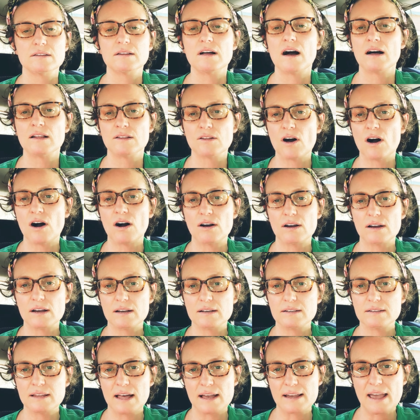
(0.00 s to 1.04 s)

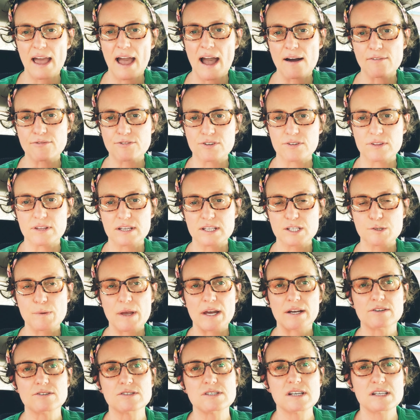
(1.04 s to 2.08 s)
along, like after the
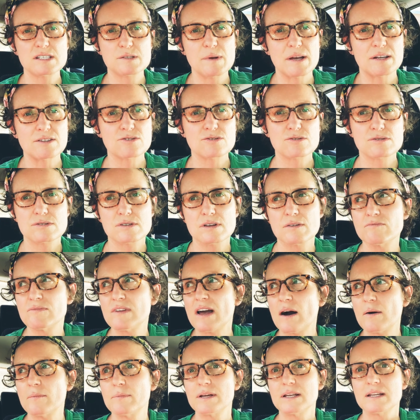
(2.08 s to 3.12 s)
expanders. The expanders have
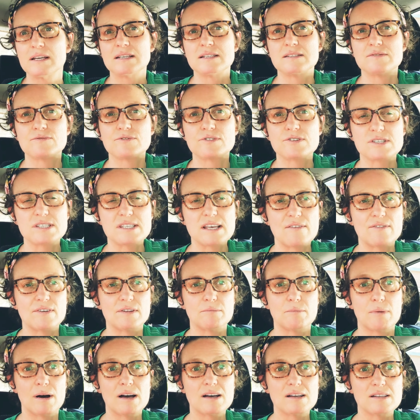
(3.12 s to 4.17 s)
now been in for
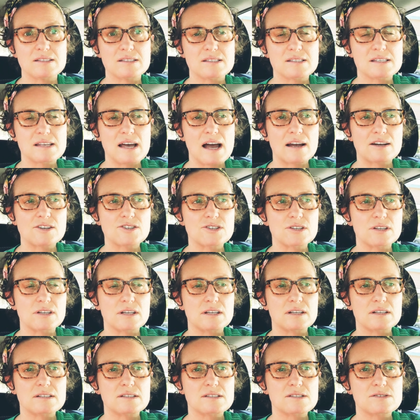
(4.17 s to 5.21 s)
7 months,
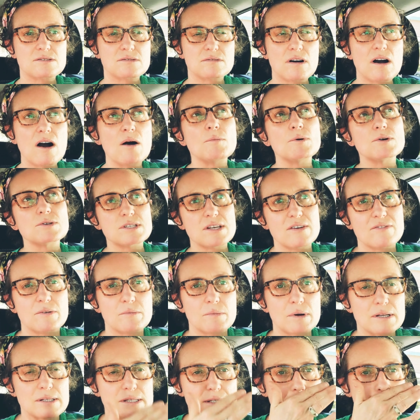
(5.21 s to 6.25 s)
actually. It's almost 7
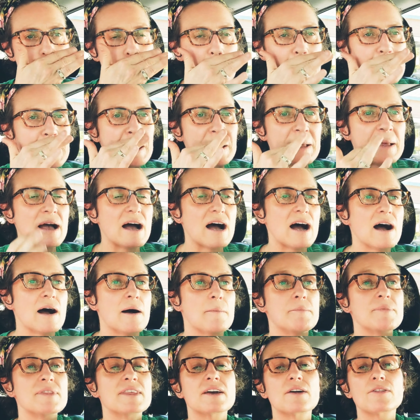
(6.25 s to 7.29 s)
months.
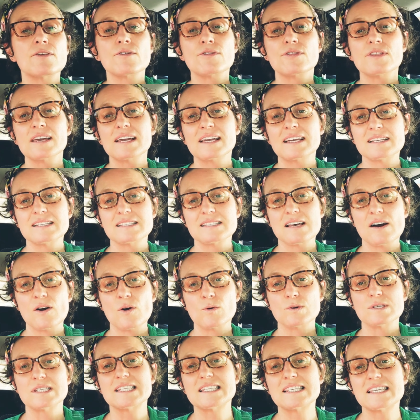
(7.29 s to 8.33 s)
The other thing is,
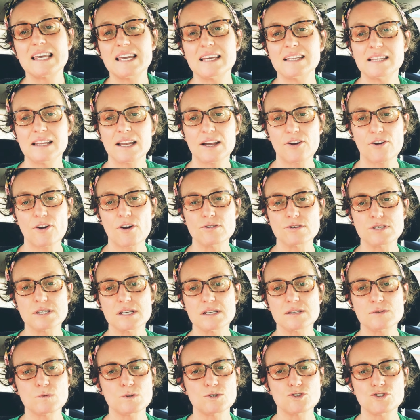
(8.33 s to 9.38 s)
skin
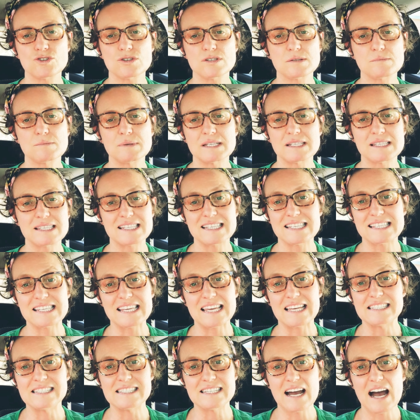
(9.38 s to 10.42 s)
necrosis, which just means the
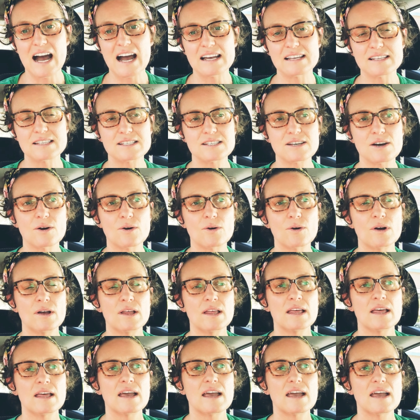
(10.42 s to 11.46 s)
skin dies. So
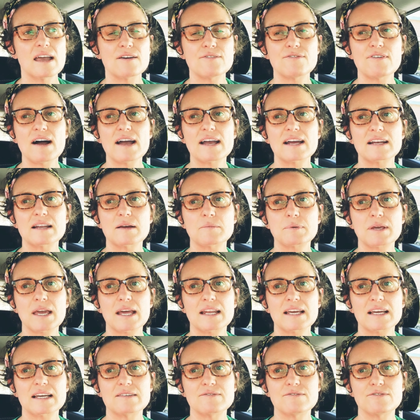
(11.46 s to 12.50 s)
if I end up
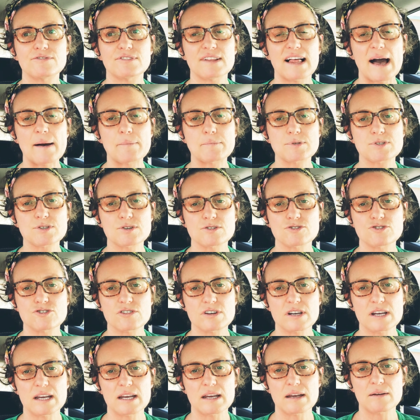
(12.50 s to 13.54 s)
getting a flap
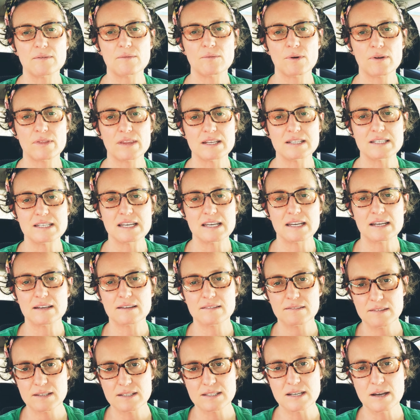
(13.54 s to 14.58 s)
surgery where they take
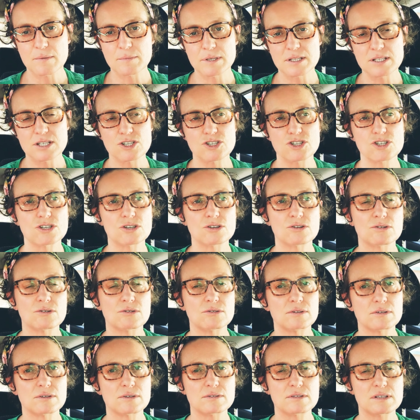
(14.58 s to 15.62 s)
the tummy tissue,
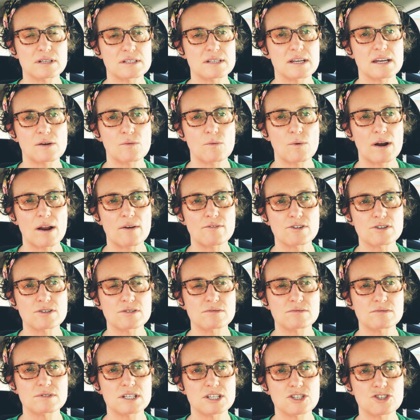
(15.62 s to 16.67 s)
or they take whatever
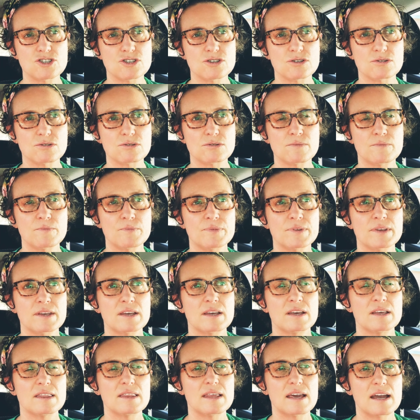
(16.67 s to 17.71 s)
tissue
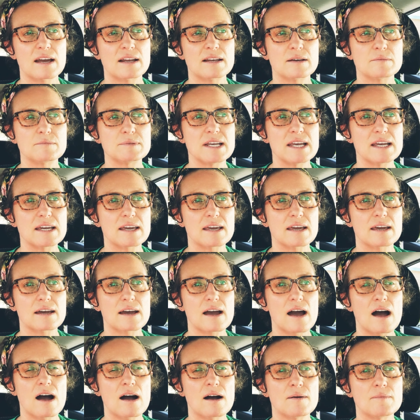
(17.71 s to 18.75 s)
they end up taking,
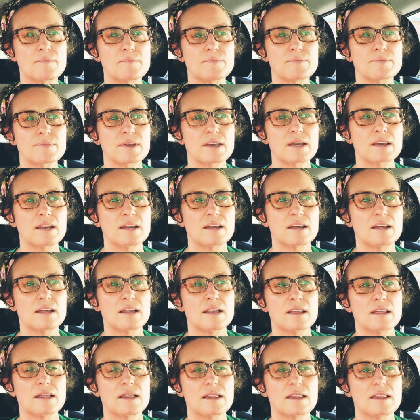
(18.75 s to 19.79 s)

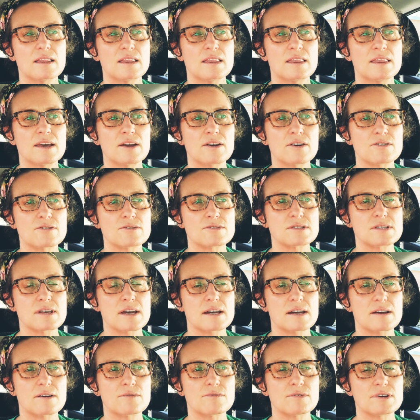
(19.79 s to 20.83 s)
there's
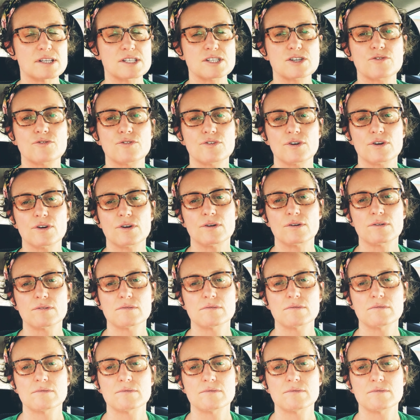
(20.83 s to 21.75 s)
like a risk for